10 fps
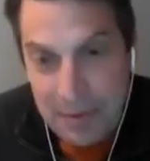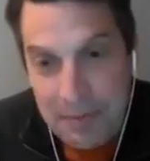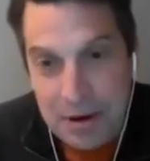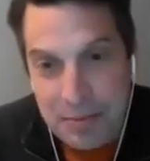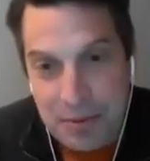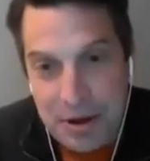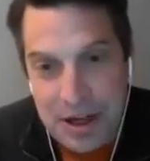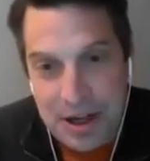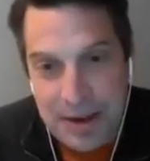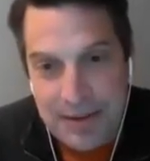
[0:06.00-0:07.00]
Much
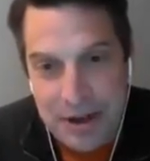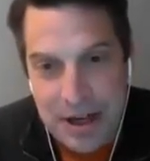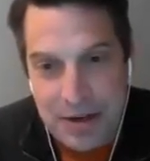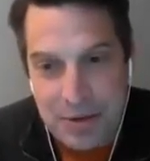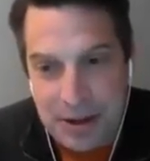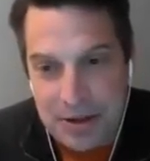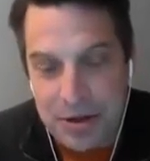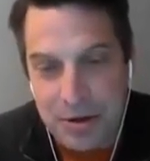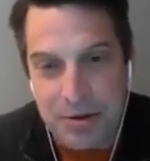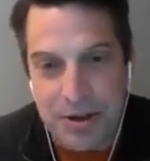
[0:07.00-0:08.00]
appreciated. We have Josh
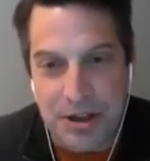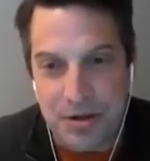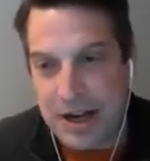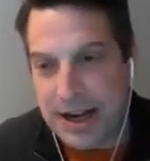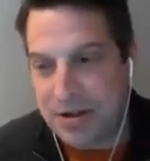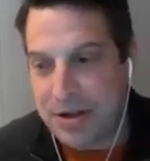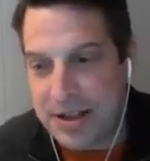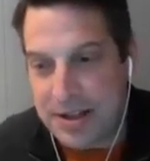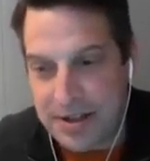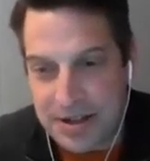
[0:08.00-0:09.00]
Smeltzer, who's here. Josh
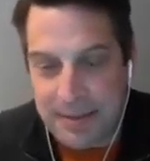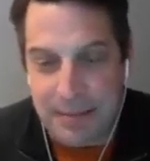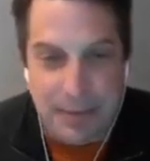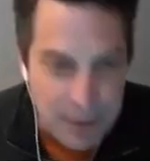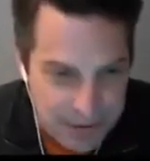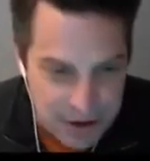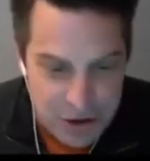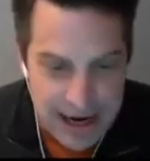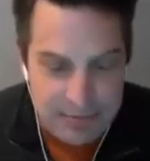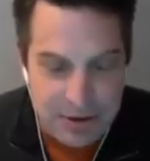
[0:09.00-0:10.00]
is a member of the
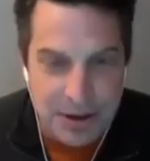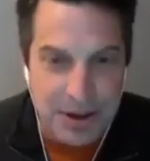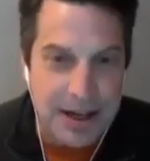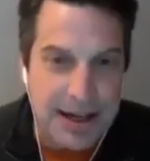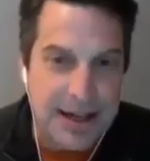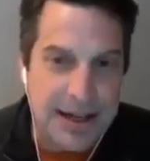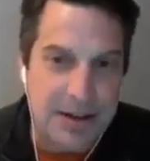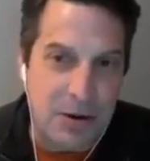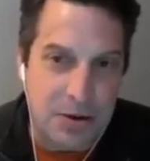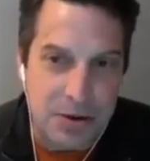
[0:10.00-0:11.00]
chapter,
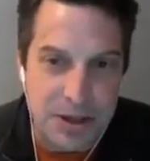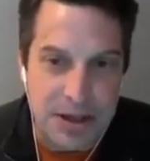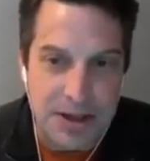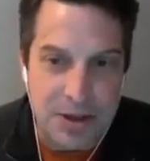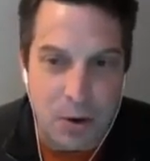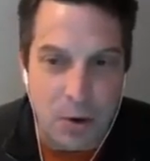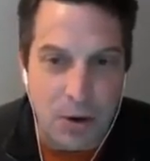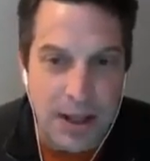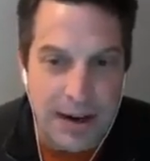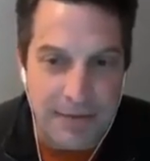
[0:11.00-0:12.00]
also does a
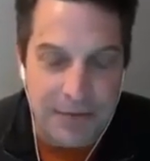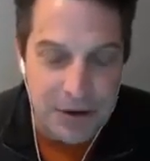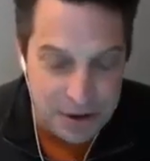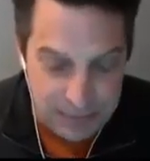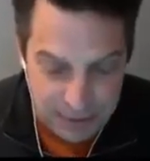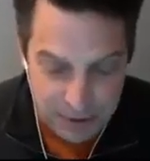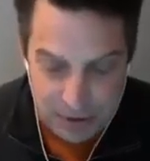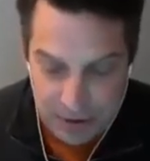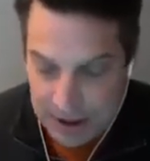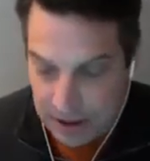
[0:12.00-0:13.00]
whole lot of fishing,
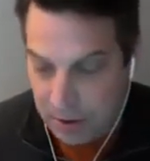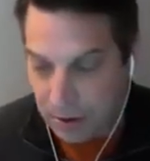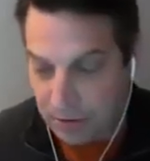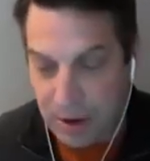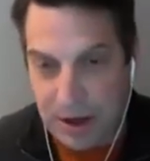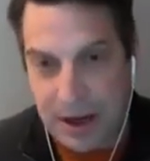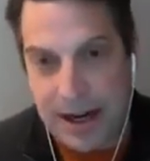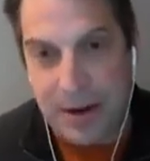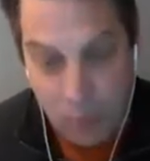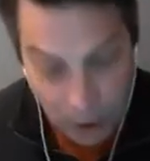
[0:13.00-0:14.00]
both cold water
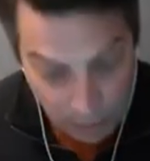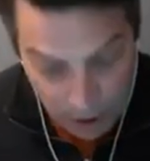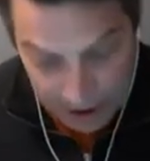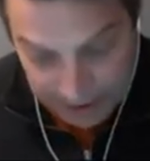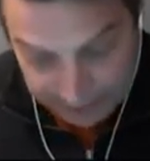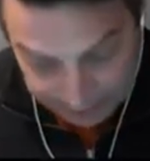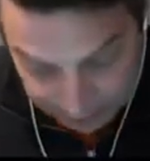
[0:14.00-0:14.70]
and warm water.